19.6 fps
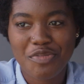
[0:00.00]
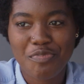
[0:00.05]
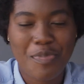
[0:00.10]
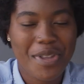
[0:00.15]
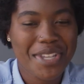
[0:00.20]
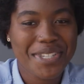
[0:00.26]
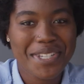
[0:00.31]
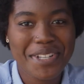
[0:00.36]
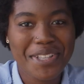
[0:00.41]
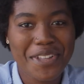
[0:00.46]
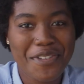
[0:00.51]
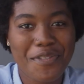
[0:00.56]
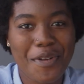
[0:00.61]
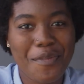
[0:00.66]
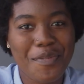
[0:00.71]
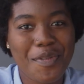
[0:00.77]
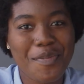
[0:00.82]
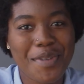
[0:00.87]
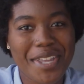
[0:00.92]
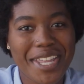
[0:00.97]
basically
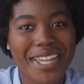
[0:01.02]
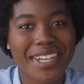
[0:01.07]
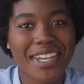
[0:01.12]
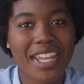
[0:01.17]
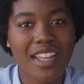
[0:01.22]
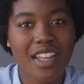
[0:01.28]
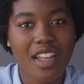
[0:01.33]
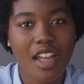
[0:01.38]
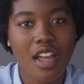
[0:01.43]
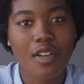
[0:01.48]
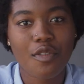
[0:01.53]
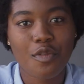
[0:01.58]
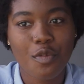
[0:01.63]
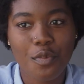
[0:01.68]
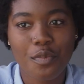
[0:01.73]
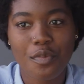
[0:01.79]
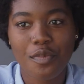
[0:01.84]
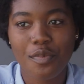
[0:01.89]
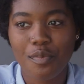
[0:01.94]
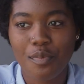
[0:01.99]
from the beginning of
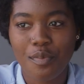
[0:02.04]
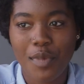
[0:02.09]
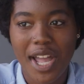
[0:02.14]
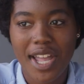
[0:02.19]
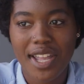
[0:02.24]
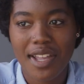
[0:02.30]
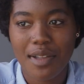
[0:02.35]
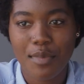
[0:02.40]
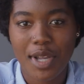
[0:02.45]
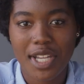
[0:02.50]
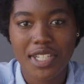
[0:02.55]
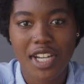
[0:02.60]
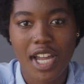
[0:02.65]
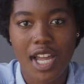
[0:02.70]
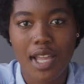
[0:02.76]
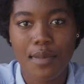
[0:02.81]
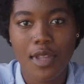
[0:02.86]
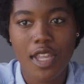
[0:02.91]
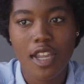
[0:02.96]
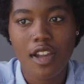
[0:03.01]
my
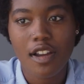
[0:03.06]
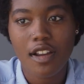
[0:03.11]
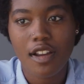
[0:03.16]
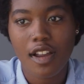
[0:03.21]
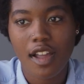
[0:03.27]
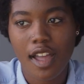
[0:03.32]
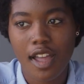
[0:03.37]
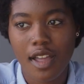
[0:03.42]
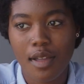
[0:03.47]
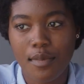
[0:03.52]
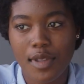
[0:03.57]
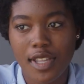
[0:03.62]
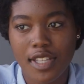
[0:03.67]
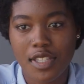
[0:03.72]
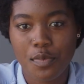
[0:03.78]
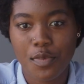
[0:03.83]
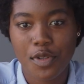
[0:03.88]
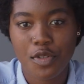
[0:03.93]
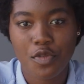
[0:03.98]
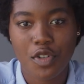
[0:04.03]
time here.
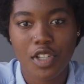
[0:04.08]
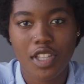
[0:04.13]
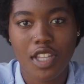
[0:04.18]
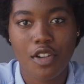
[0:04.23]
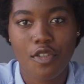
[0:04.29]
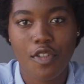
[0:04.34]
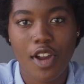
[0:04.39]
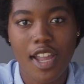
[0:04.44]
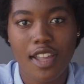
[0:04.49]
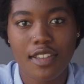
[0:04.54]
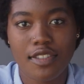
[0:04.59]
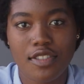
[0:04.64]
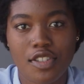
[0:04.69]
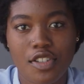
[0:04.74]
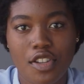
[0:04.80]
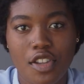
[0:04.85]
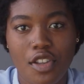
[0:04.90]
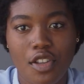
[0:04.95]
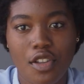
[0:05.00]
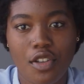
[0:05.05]
It's been really great
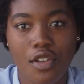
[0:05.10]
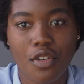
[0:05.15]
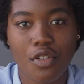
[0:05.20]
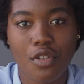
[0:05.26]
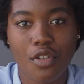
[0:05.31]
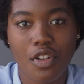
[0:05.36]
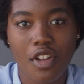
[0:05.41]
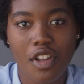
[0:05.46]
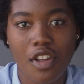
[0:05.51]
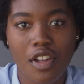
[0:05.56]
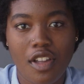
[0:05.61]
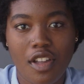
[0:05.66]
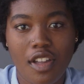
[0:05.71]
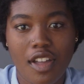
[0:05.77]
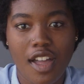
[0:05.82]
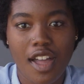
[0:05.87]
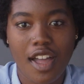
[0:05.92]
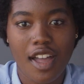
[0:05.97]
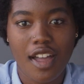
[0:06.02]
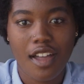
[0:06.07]
to
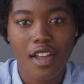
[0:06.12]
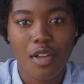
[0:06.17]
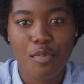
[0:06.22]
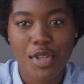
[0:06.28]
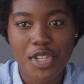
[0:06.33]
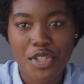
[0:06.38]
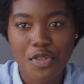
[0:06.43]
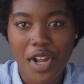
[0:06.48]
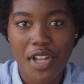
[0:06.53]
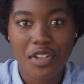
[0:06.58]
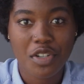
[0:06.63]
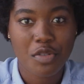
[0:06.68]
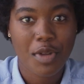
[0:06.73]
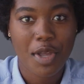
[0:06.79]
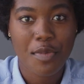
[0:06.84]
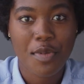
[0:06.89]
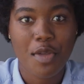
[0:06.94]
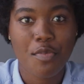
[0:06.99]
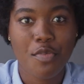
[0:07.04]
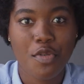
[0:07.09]
be surrounded
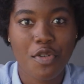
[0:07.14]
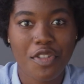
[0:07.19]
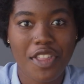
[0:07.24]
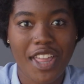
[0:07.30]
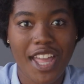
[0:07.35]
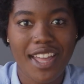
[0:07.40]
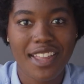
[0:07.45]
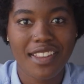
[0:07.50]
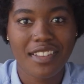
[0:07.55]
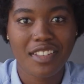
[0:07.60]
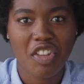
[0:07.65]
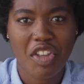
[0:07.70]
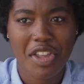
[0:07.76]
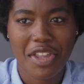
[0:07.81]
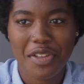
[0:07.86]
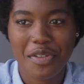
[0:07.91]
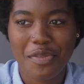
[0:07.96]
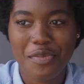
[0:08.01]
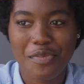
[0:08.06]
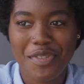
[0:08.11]
by people that
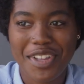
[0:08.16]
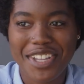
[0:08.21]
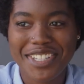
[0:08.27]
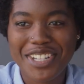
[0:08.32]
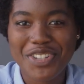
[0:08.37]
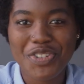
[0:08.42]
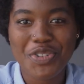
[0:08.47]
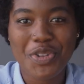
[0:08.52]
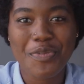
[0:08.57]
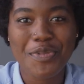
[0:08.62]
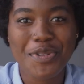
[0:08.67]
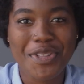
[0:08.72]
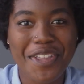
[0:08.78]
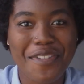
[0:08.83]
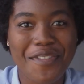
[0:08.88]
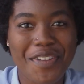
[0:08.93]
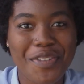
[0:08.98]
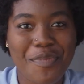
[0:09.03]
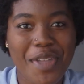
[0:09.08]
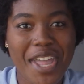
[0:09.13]
essentially
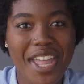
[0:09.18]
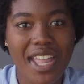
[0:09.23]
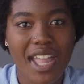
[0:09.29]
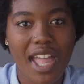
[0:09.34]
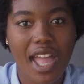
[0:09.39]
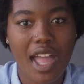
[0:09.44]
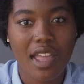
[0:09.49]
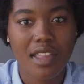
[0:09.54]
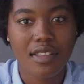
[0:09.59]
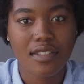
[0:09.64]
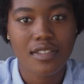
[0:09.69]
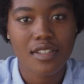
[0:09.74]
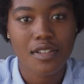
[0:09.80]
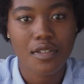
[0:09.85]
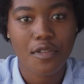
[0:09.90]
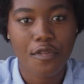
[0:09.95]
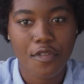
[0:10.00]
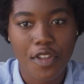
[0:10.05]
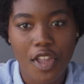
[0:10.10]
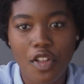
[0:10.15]
believe in me and
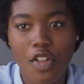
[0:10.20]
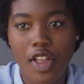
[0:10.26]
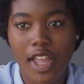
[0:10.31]
feel